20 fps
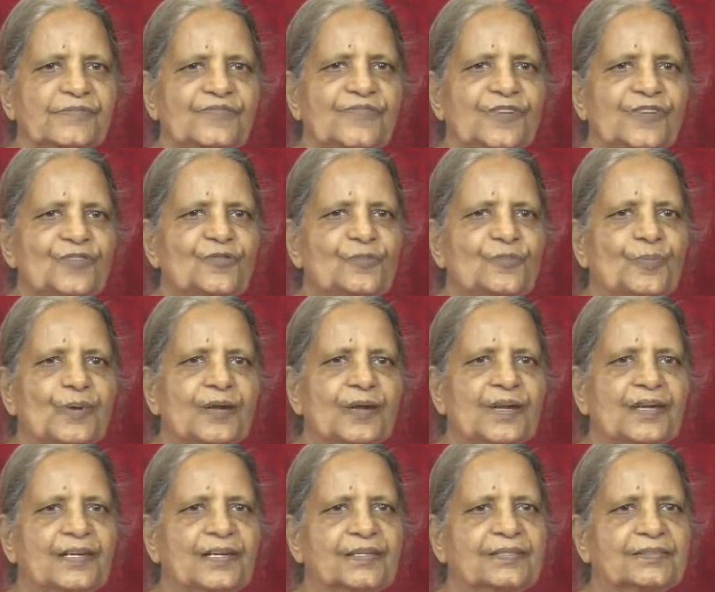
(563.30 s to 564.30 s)
When you
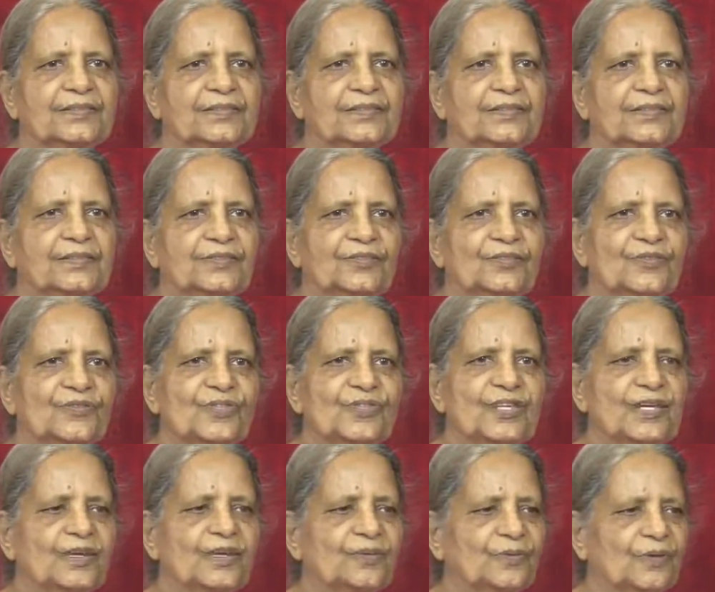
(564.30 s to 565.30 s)
pray, you
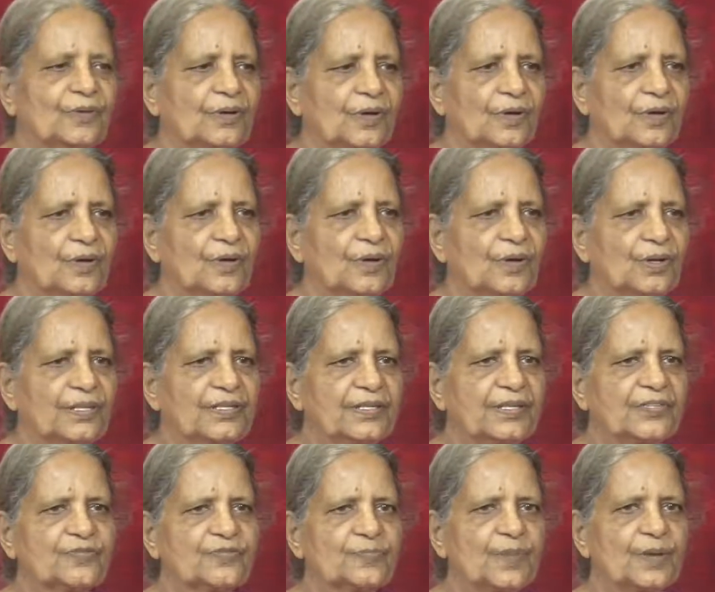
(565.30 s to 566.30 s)
say, All
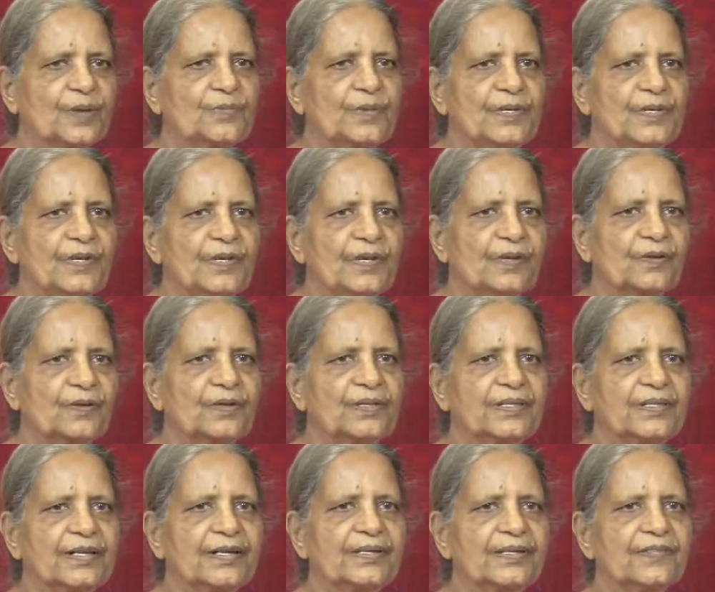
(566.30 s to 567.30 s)
this, my being, and all
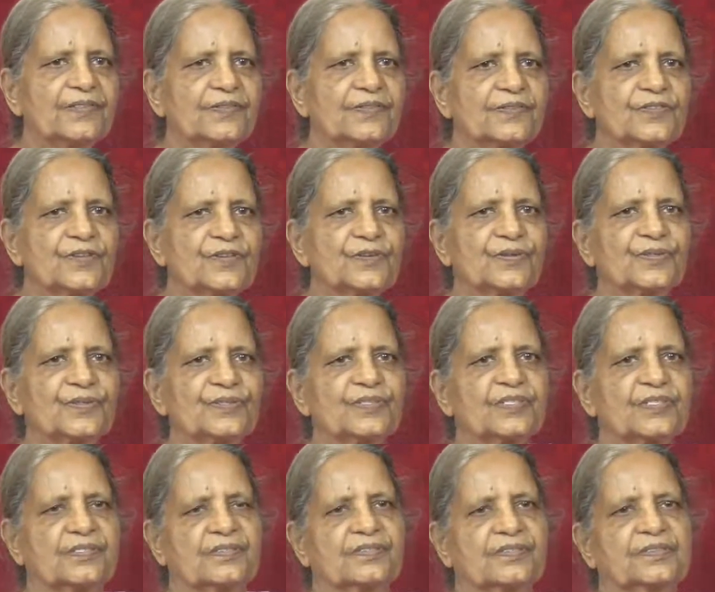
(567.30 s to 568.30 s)
that is yours.
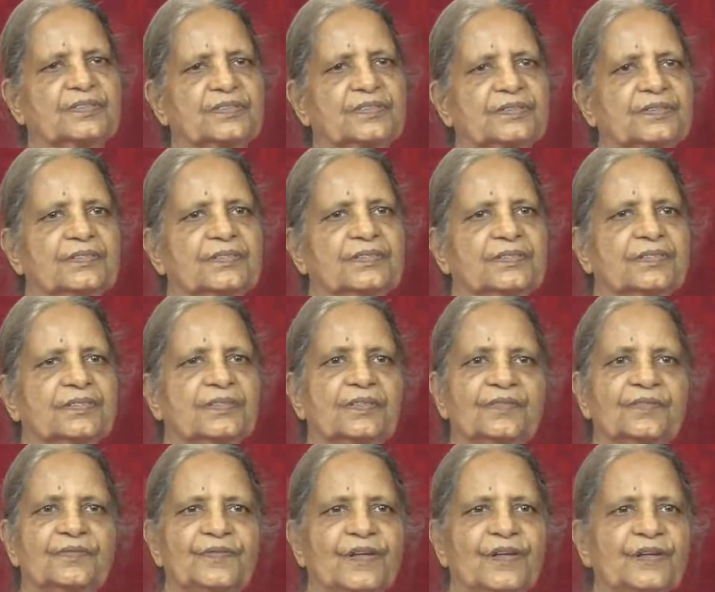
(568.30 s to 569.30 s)

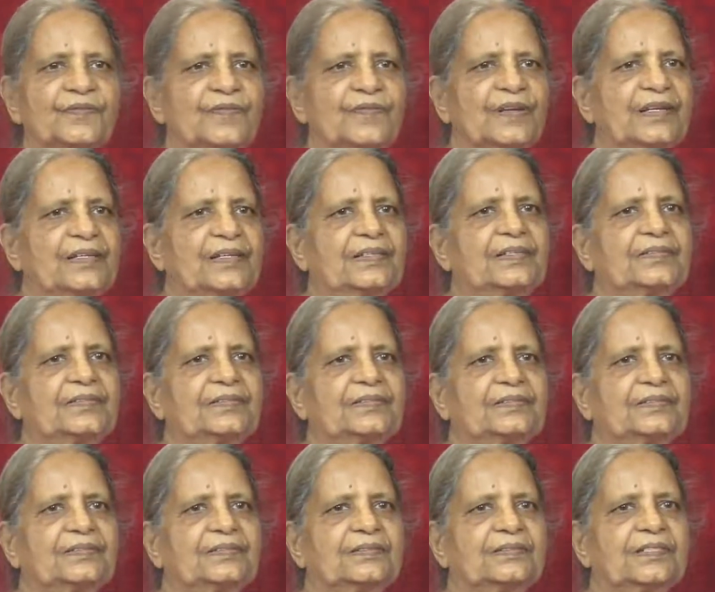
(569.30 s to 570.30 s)
Very well.
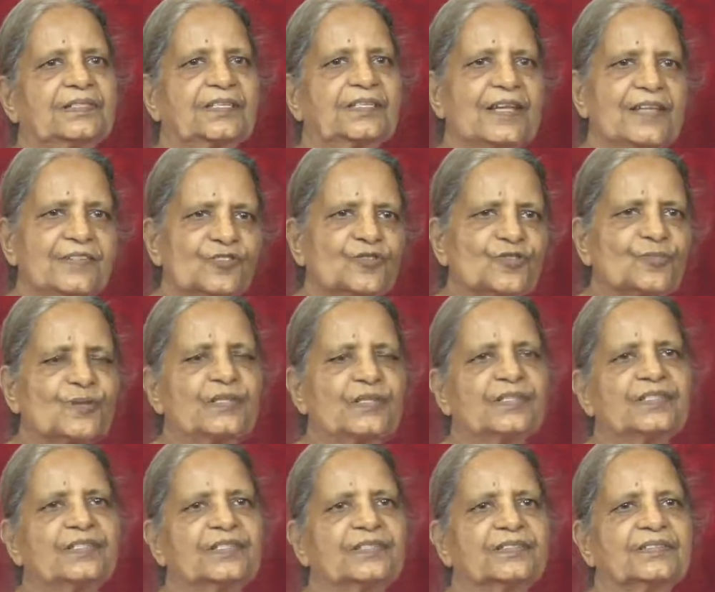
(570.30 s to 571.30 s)
It has to be
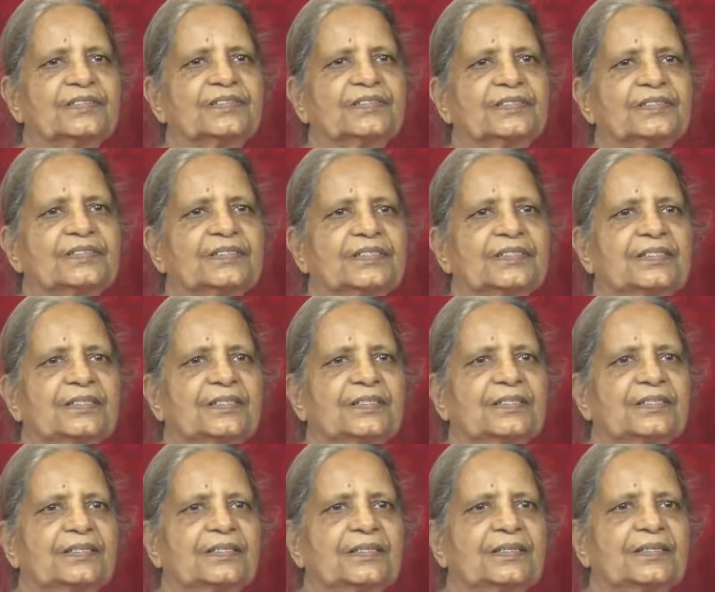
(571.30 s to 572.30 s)
done.
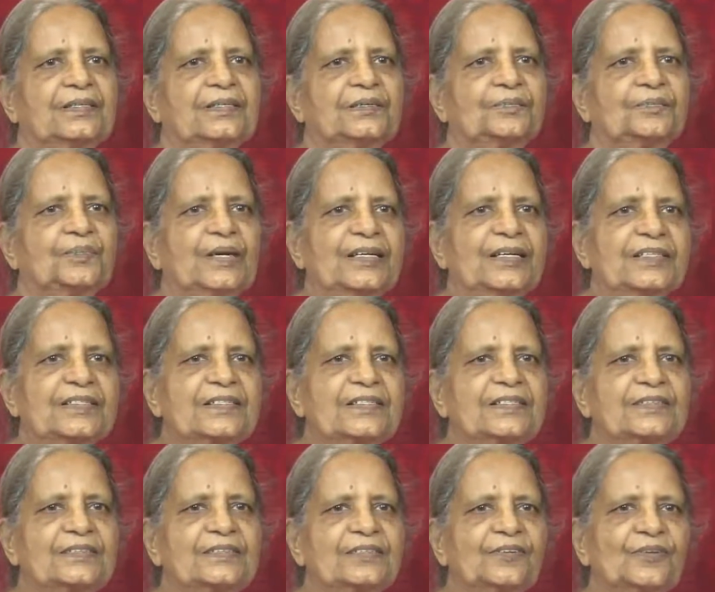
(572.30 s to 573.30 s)
But
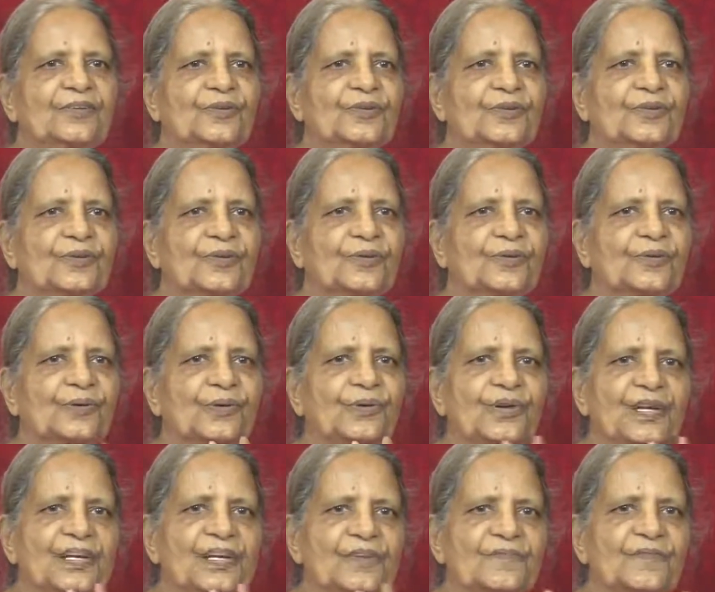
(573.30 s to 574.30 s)
not
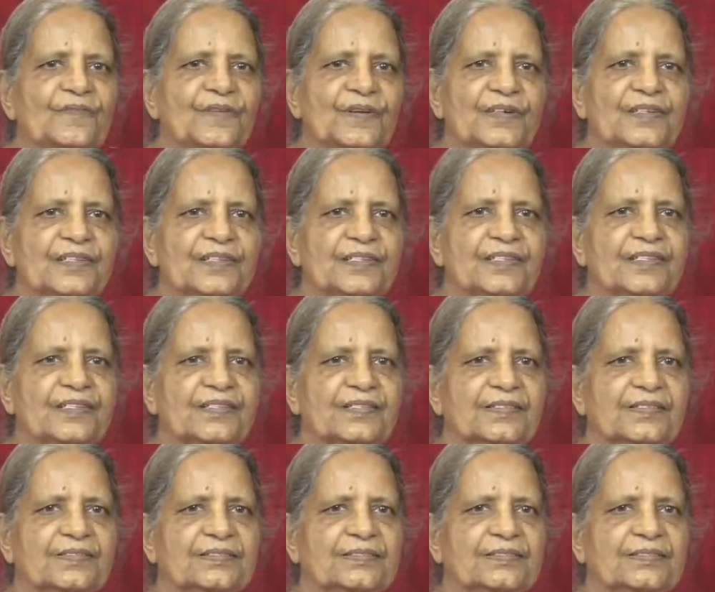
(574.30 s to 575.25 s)
only words.